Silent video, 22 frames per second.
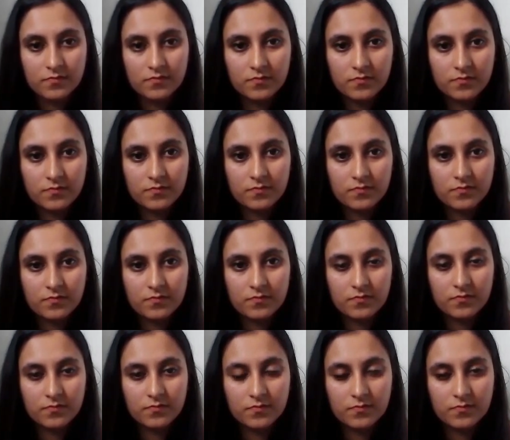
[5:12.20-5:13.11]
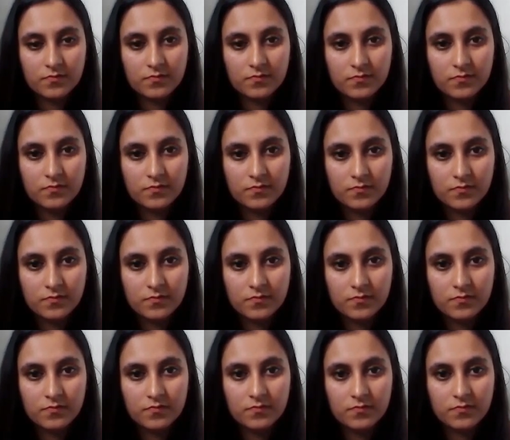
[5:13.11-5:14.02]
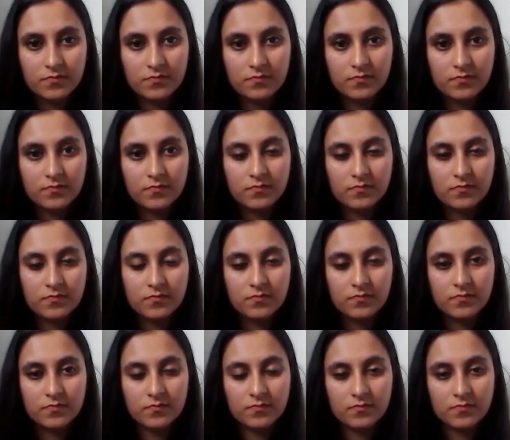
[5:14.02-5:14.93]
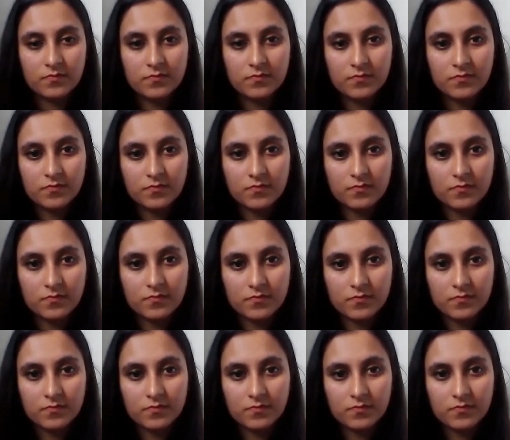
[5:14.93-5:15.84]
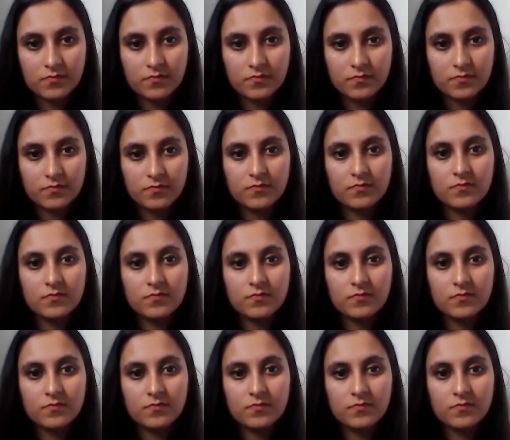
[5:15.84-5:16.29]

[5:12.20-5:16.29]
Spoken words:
(not speaking)